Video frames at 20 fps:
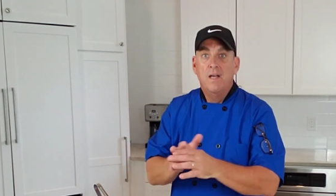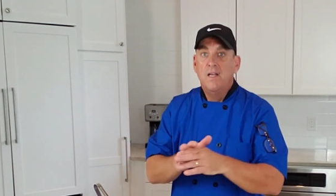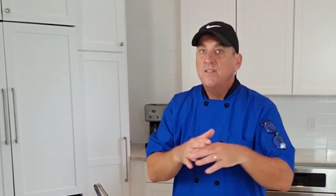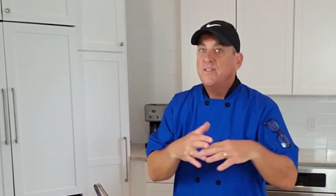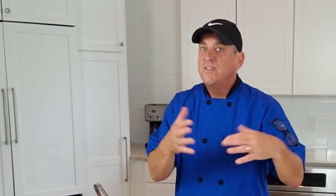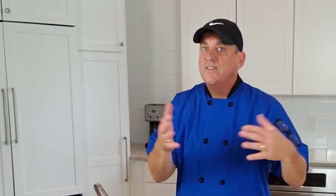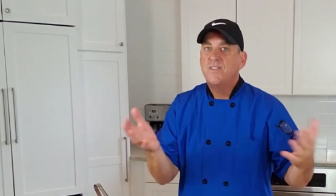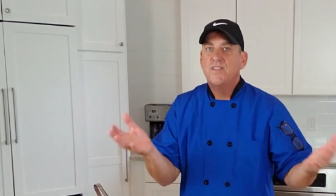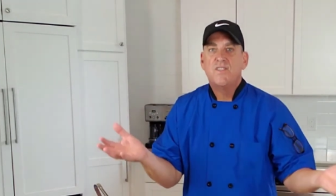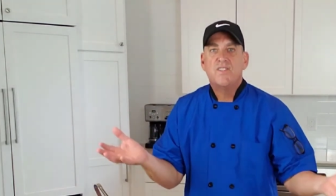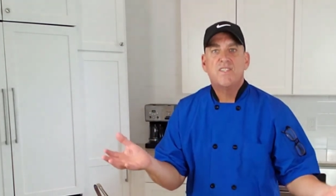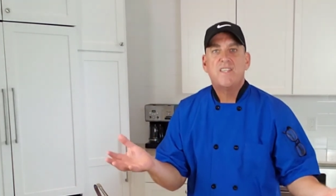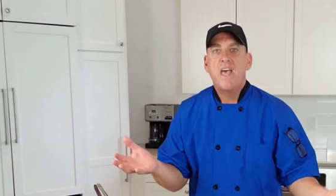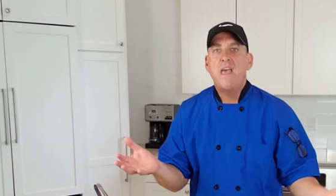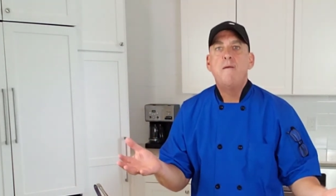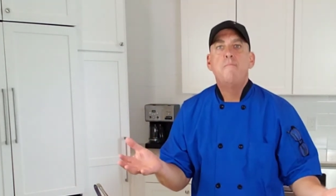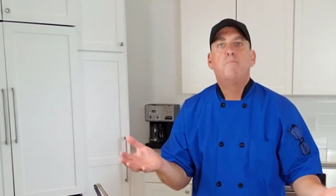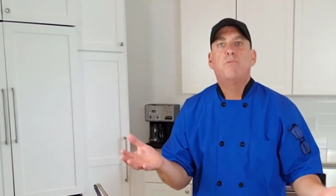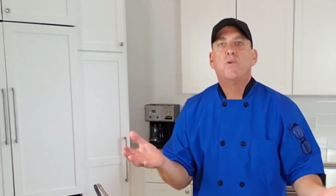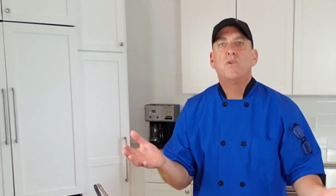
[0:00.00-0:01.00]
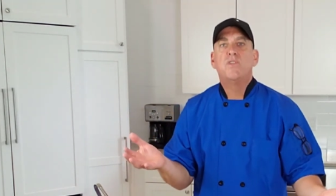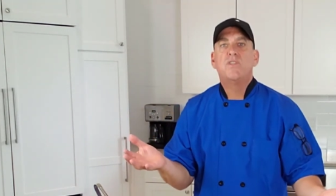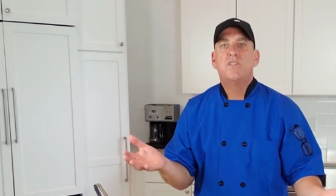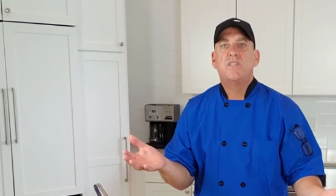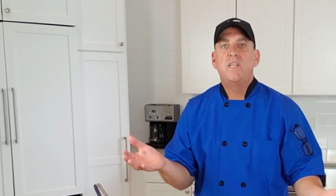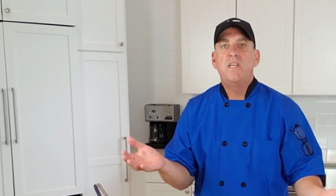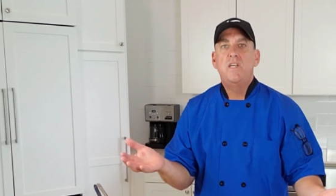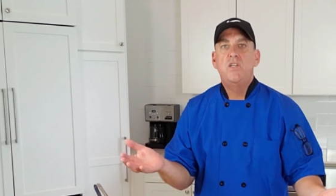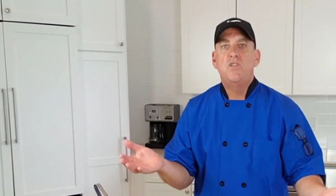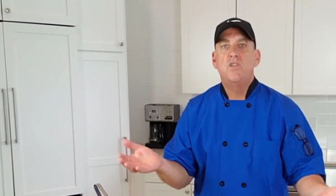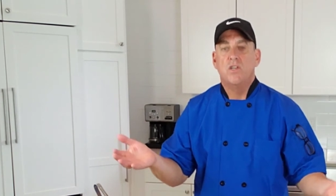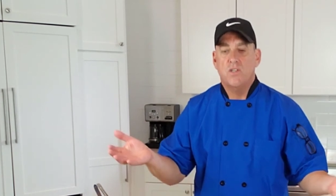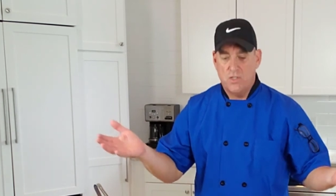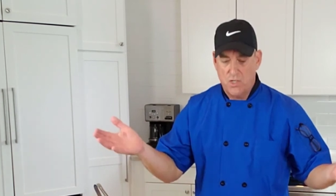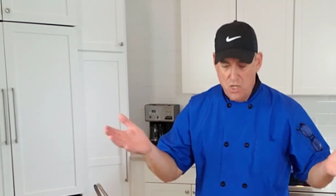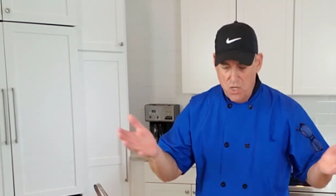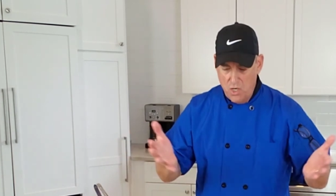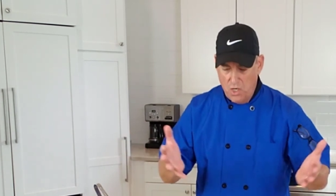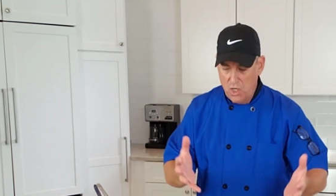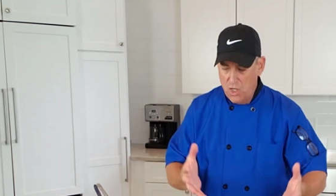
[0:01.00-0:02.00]
So it's the same procedure.
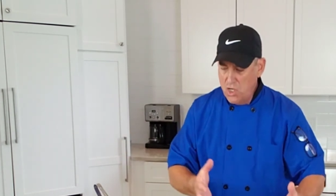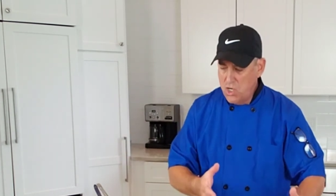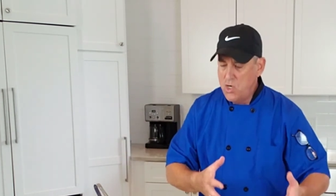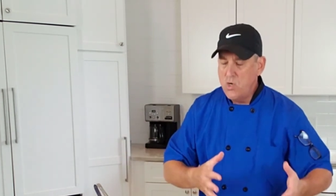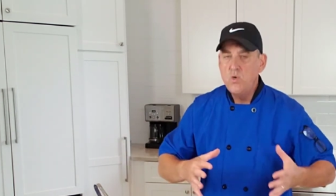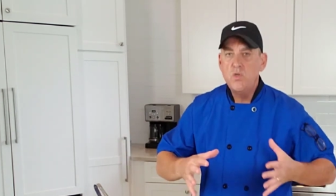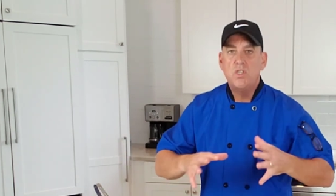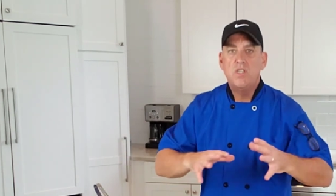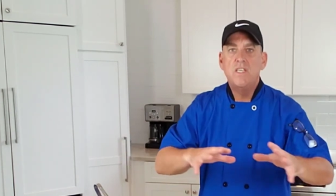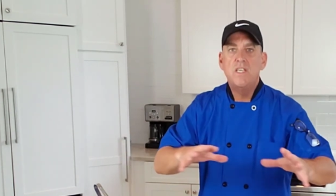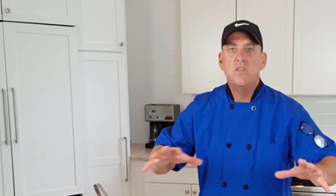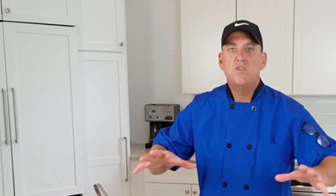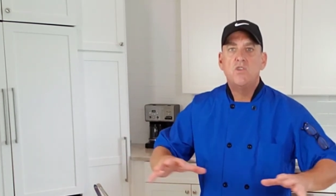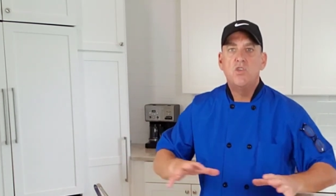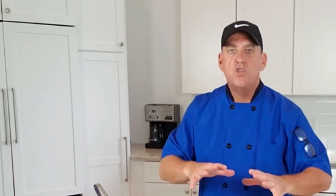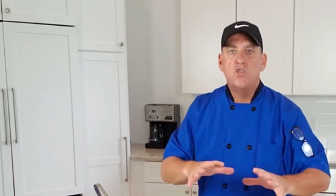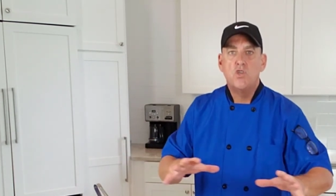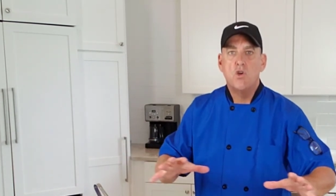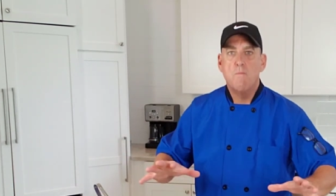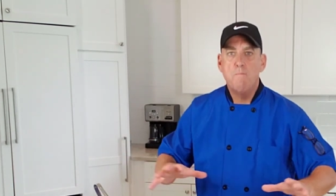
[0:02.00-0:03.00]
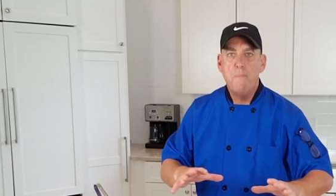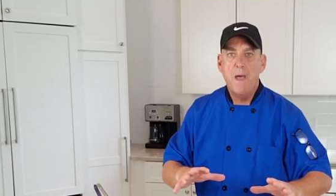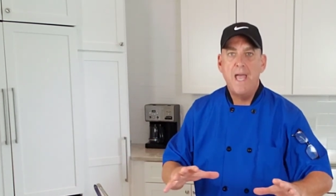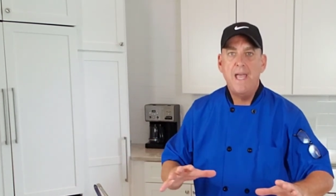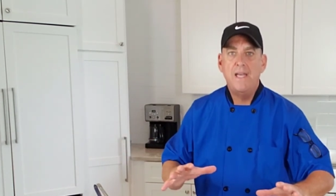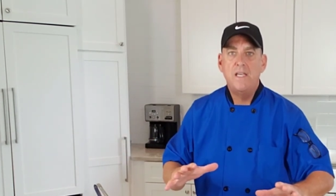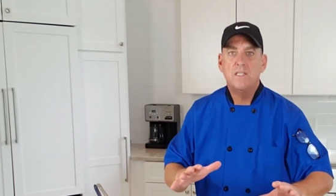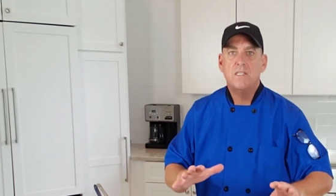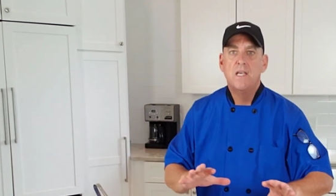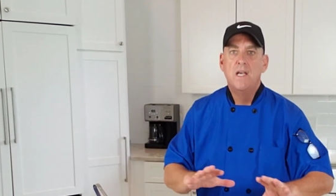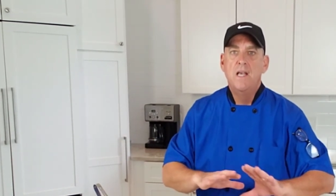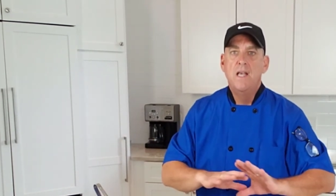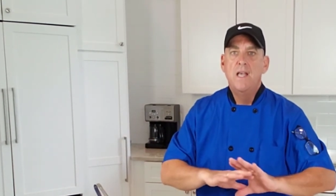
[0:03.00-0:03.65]
So you could use this as your base